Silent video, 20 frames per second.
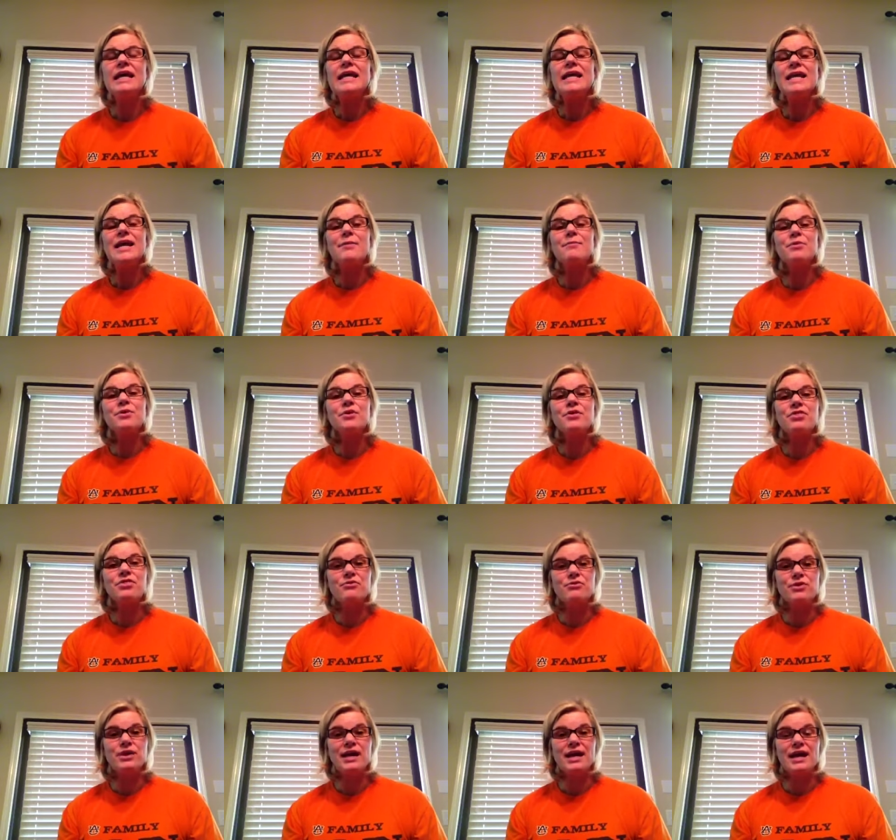Number
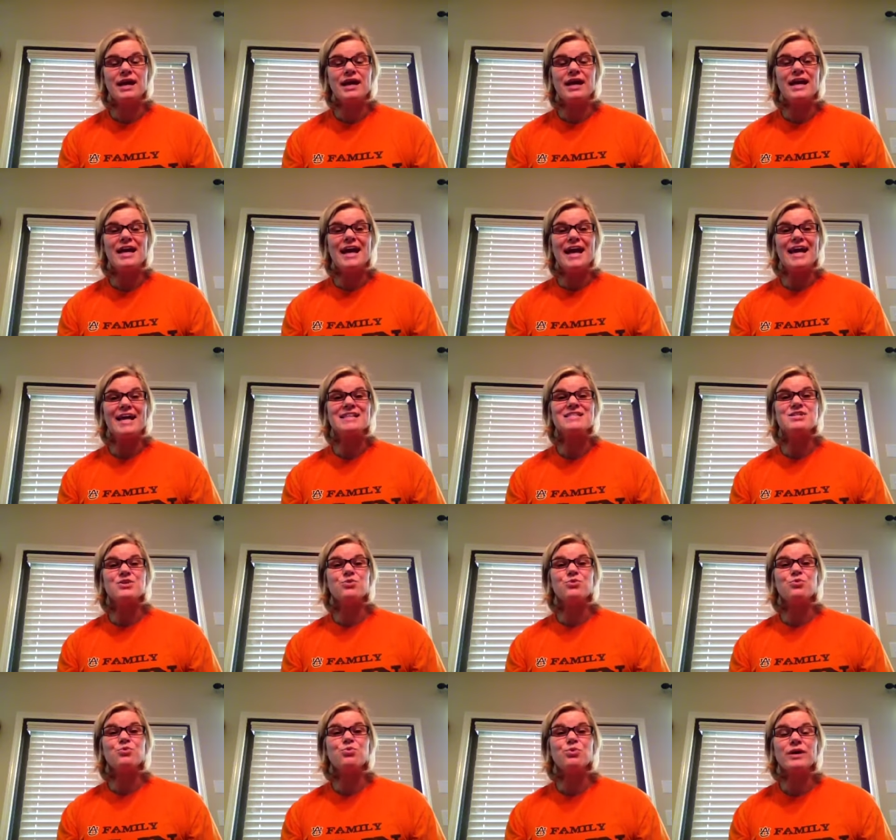three, it's a
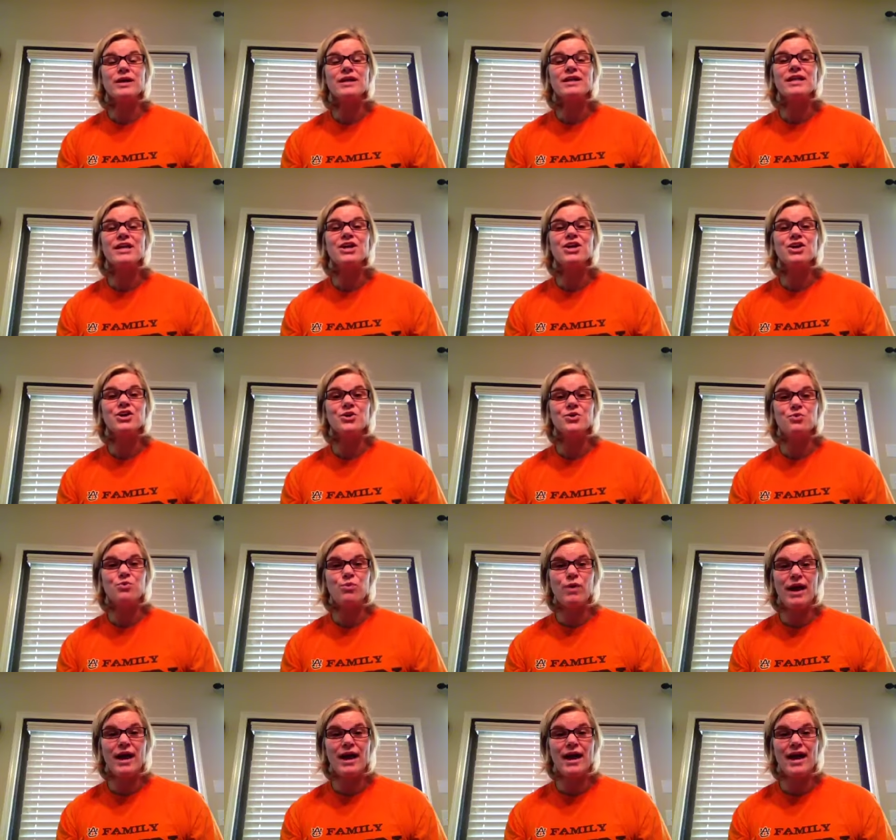really good
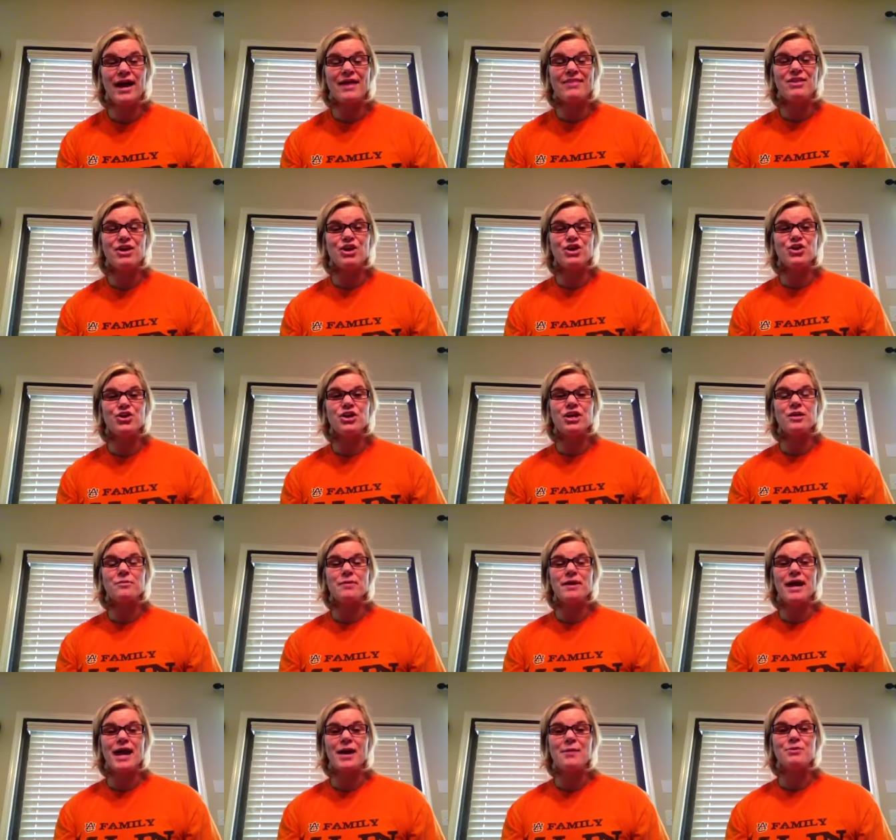way that you're going to
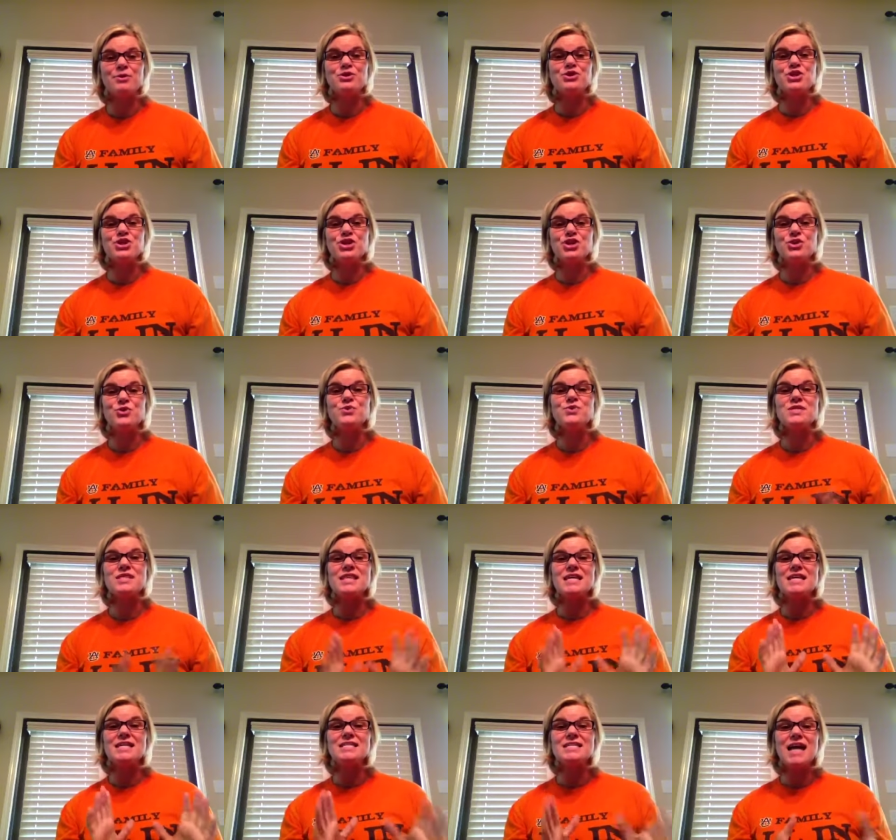be able to use
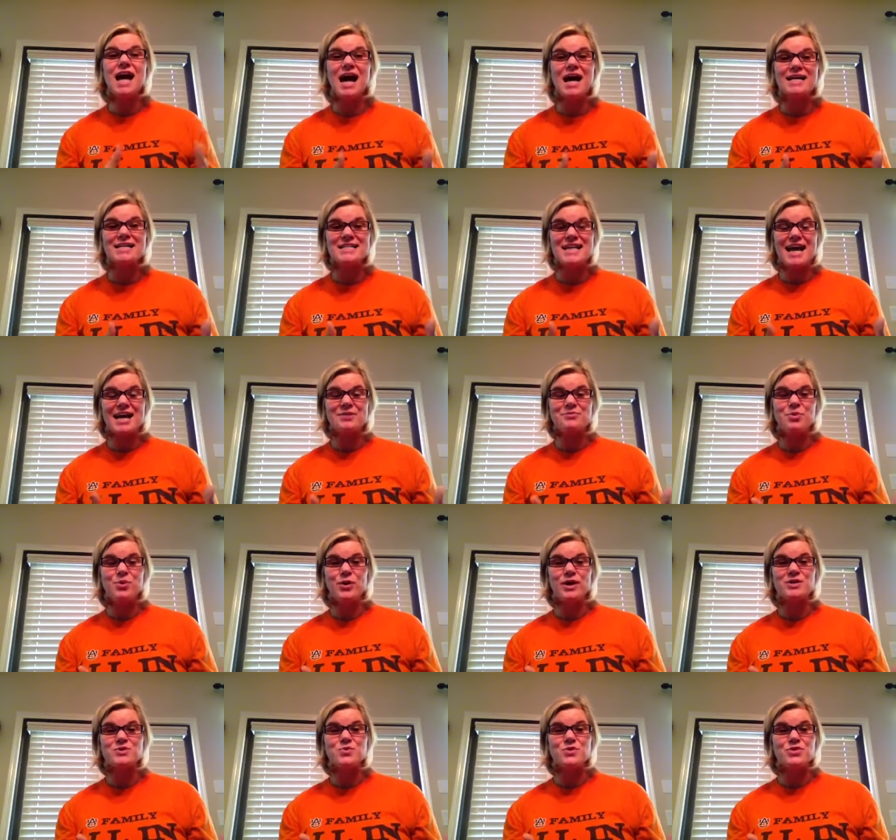these contact
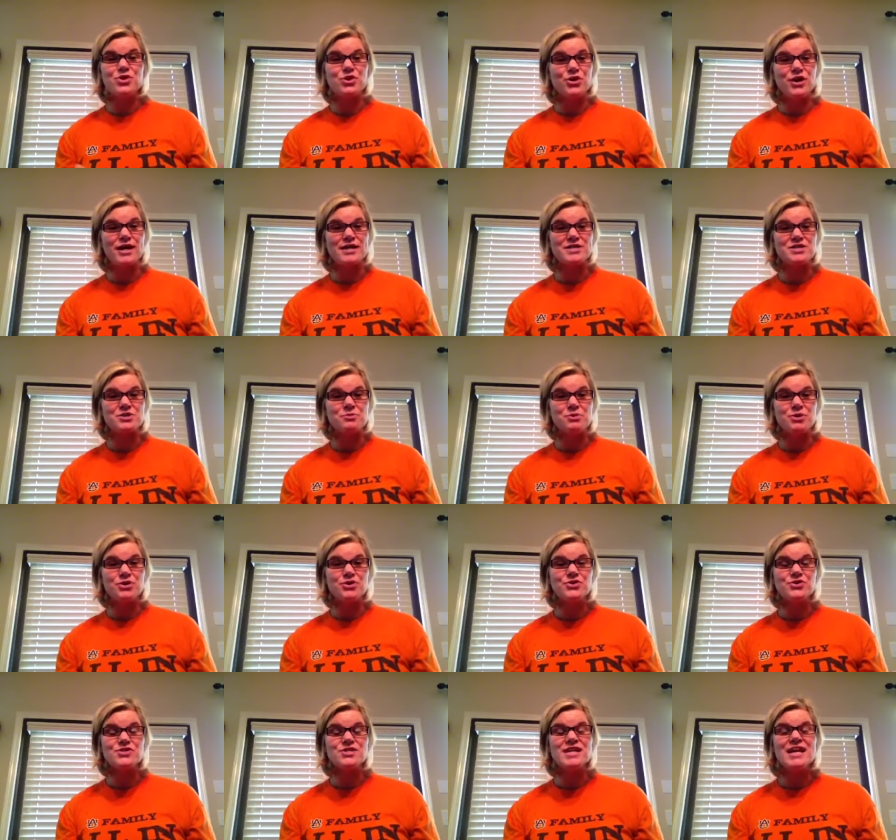points with your
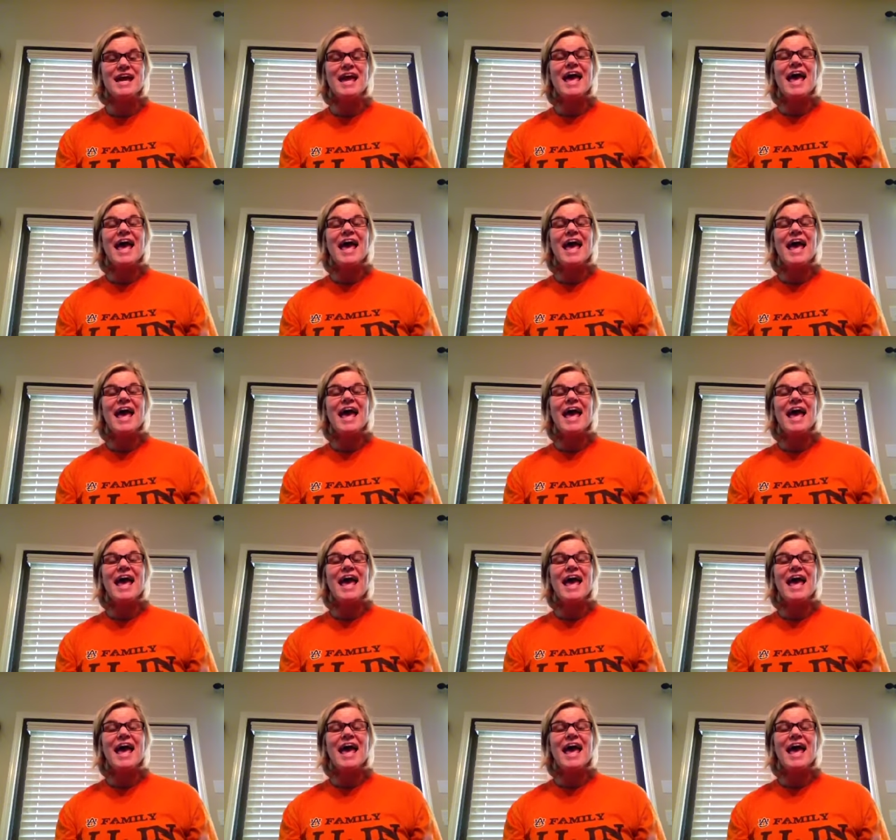customers